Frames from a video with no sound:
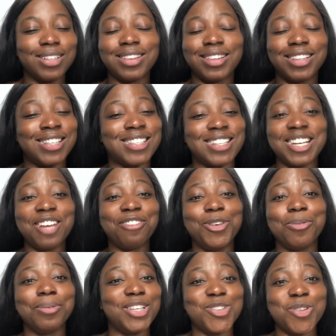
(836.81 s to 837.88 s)
Listen, if you
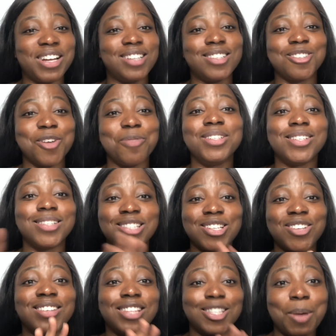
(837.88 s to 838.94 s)
really try to get to know me, just know
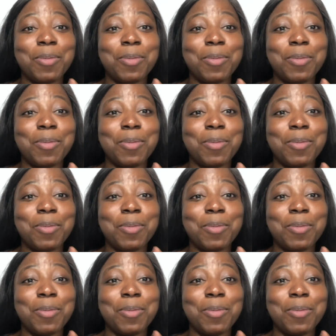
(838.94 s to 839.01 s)
that this